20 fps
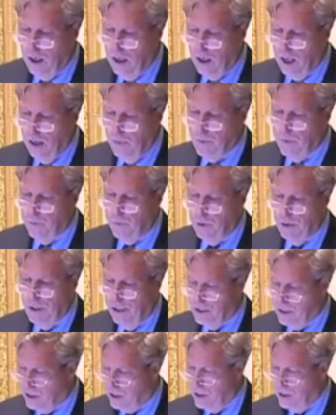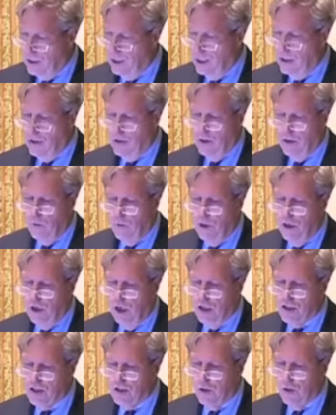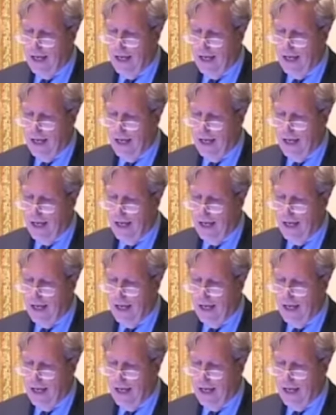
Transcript: I'm impressed. We also